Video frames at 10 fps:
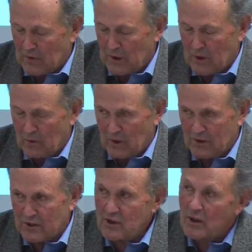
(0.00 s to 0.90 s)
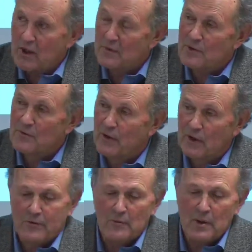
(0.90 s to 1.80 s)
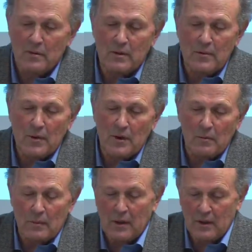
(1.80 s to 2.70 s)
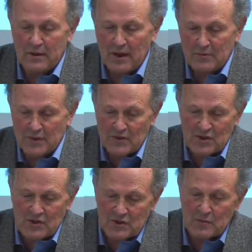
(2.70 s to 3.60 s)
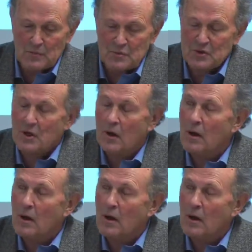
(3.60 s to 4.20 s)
what are described as far from equilibrium adaptive systems